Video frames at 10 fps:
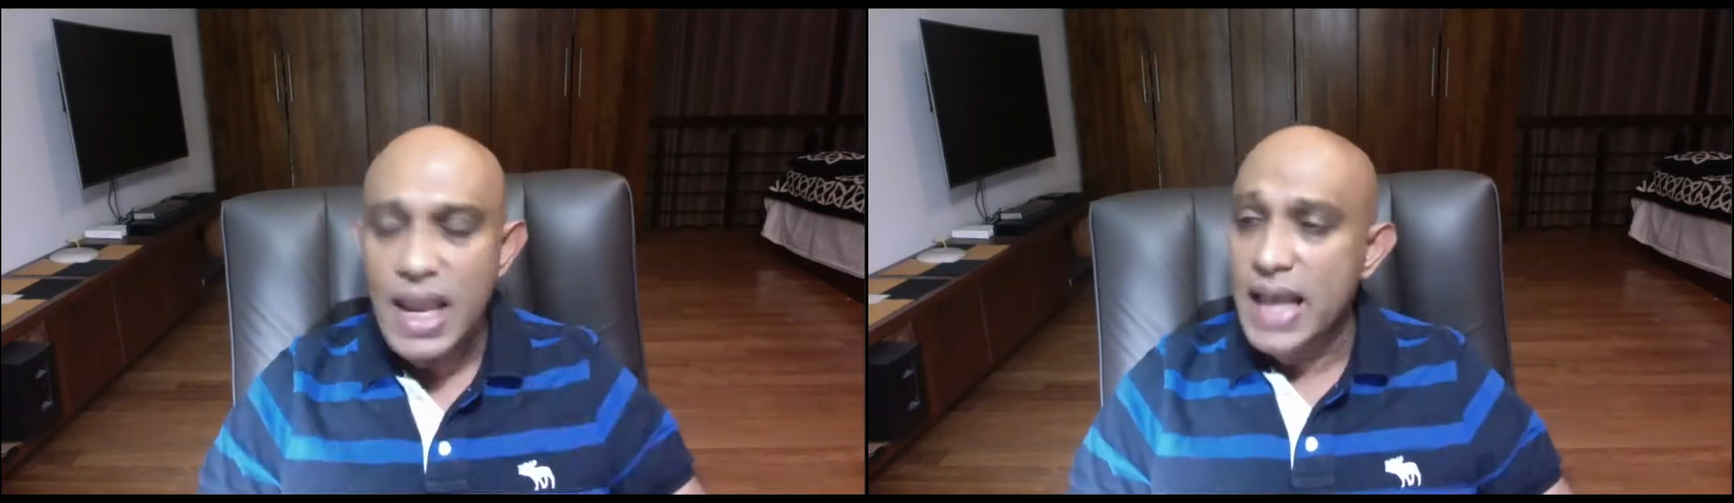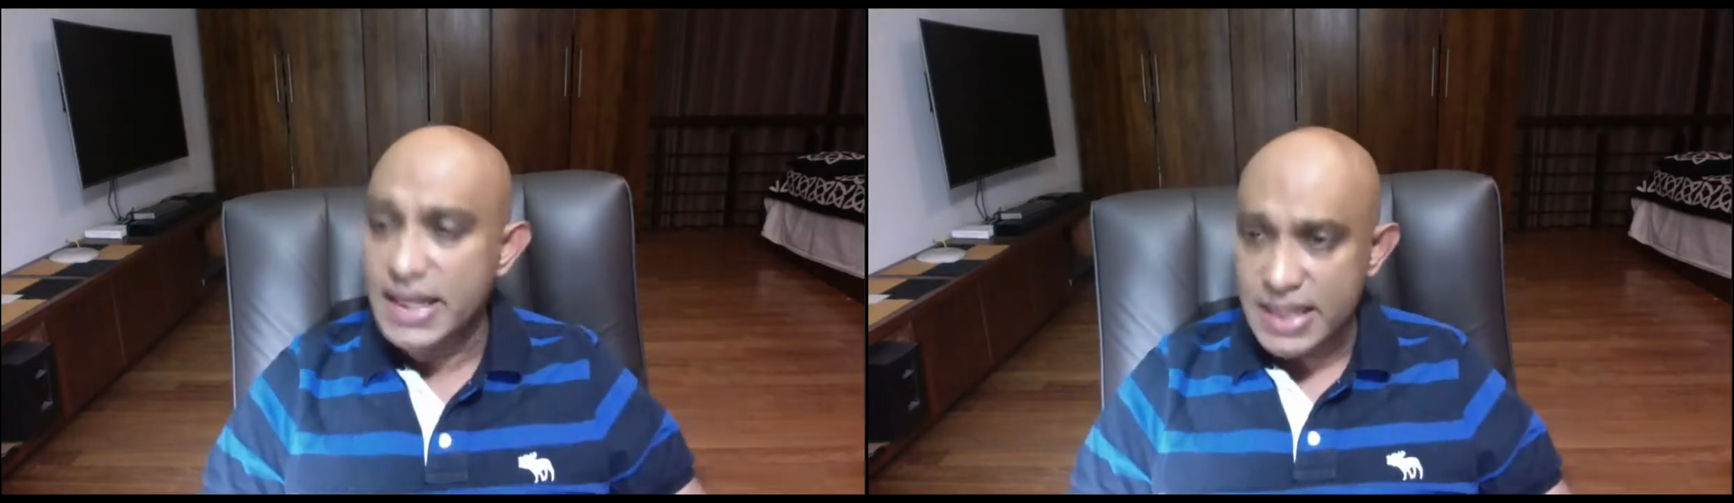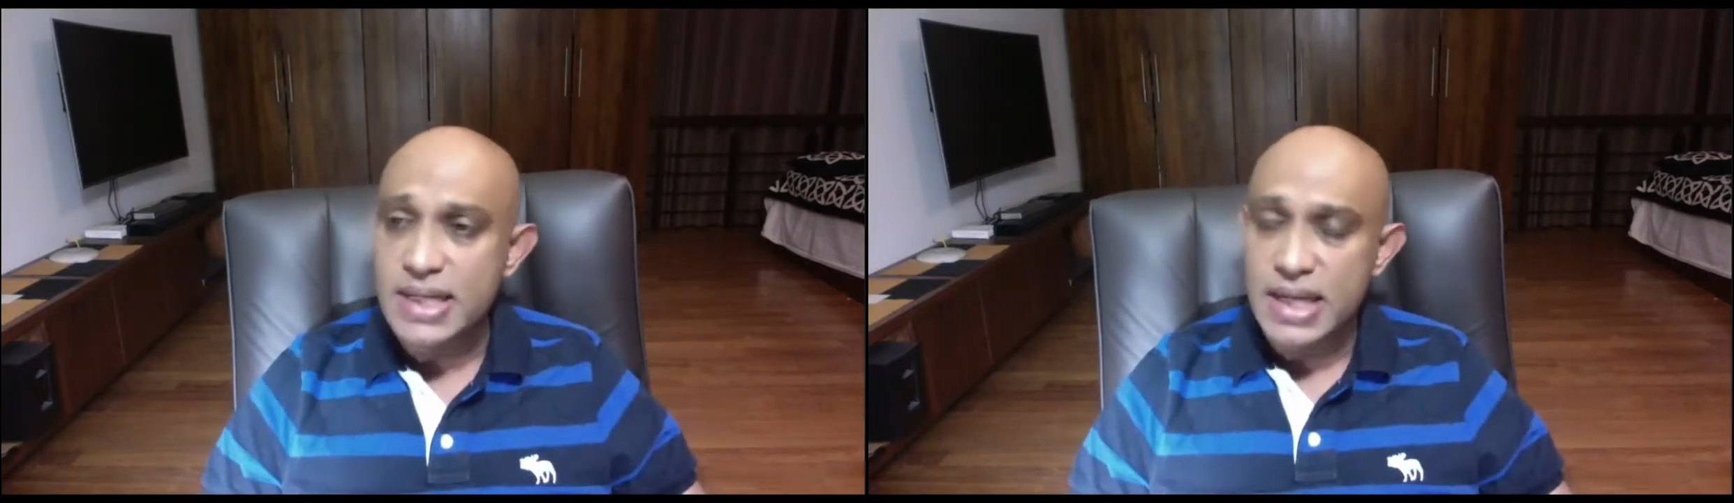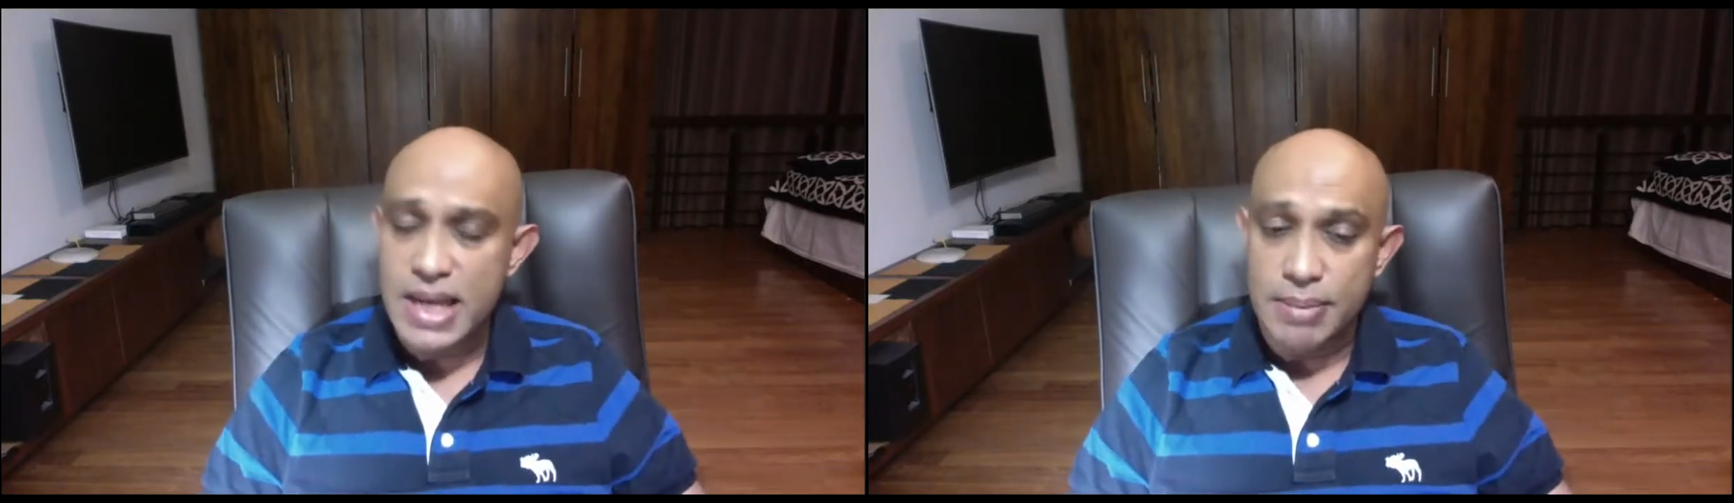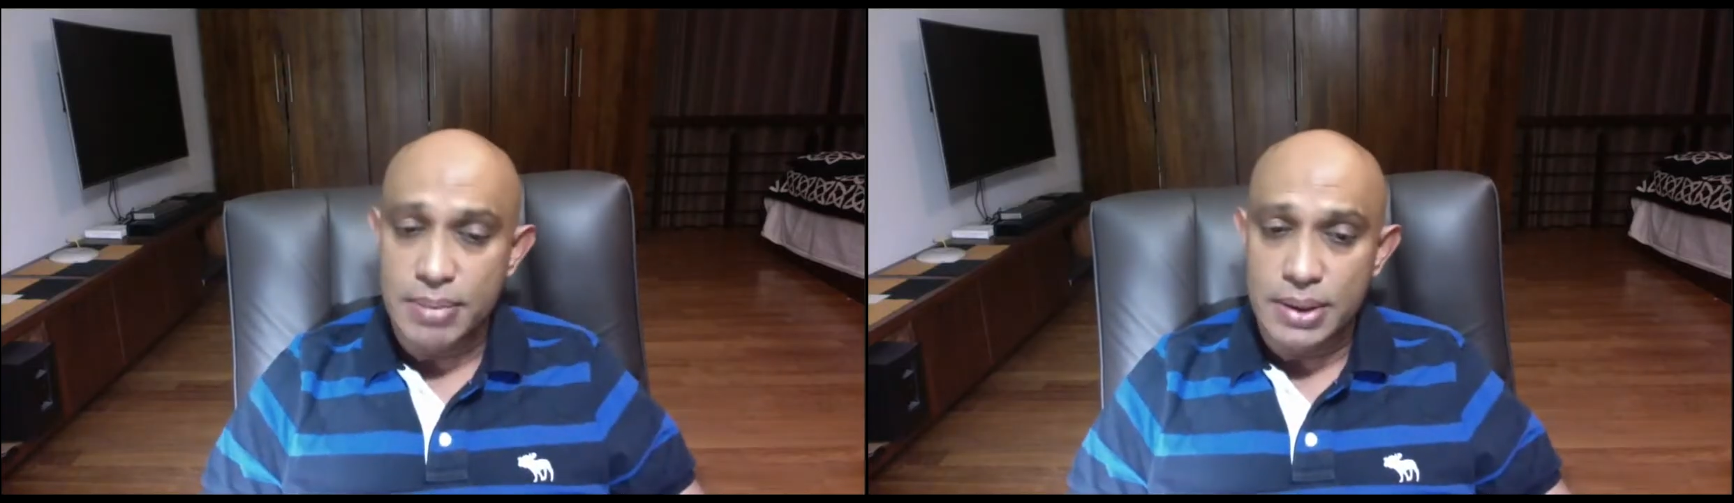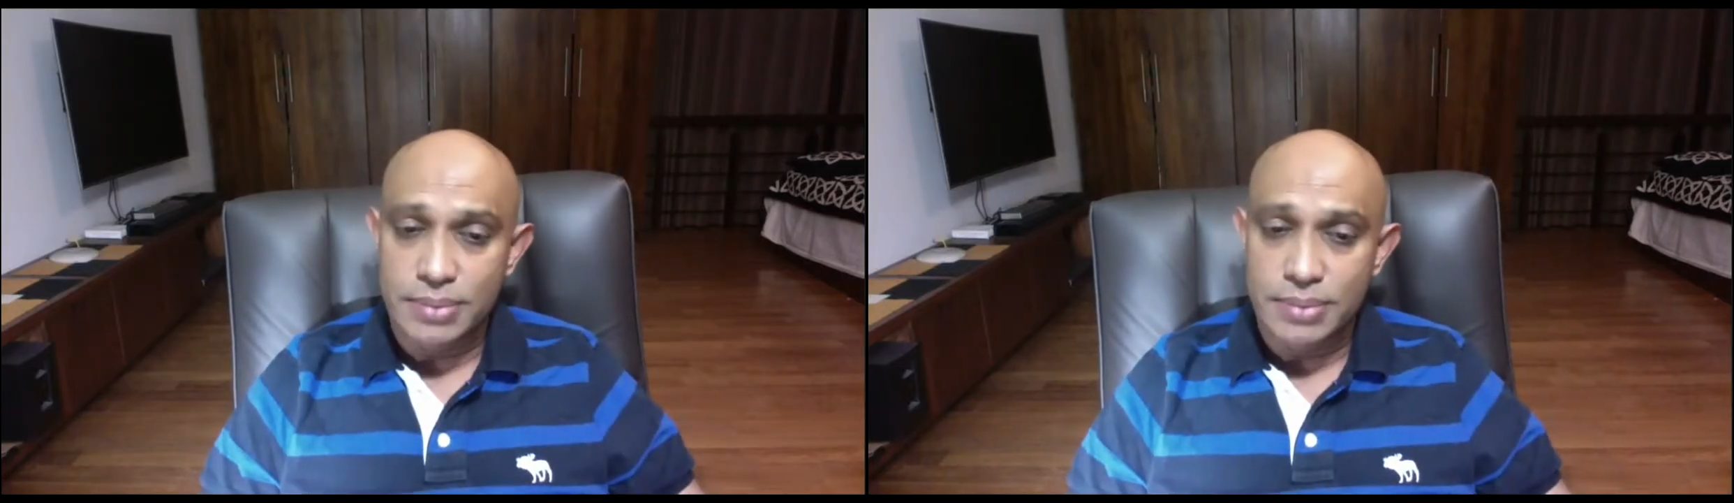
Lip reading: assess labor?